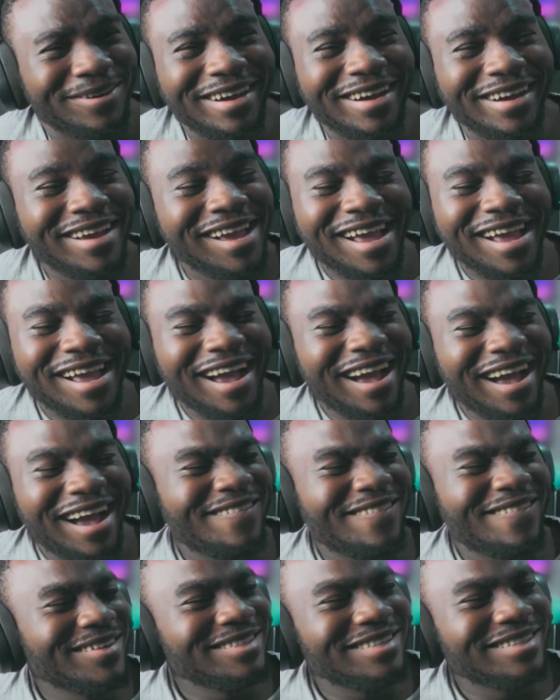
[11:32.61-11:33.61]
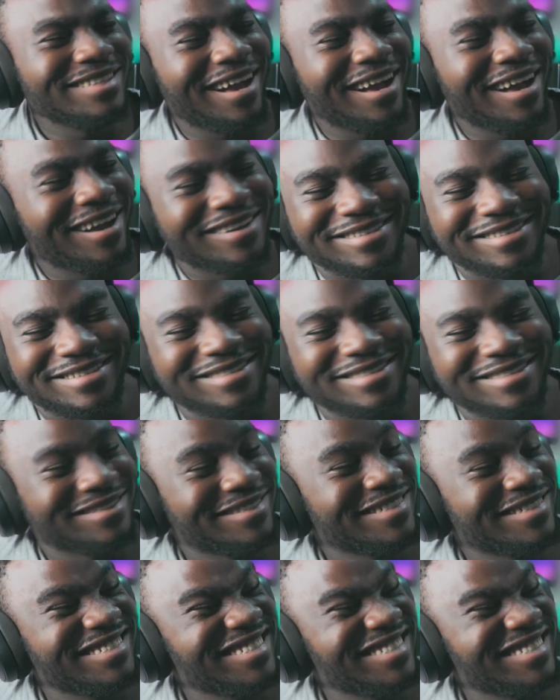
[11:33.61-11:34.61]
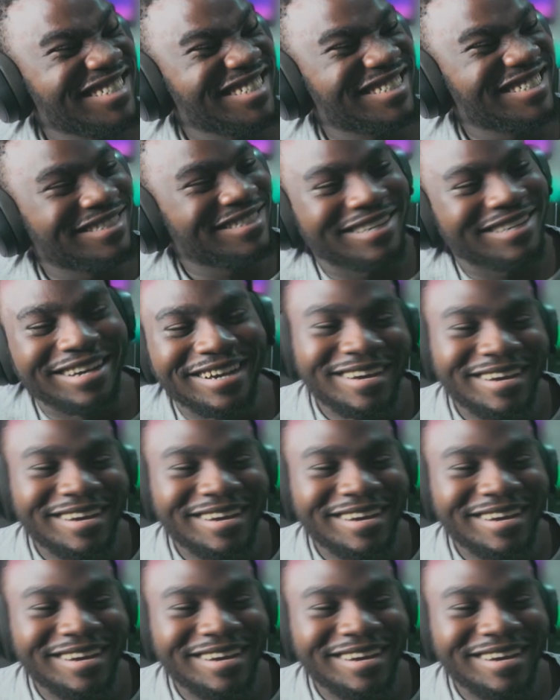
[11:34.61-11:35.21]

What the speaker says: I went, oh god.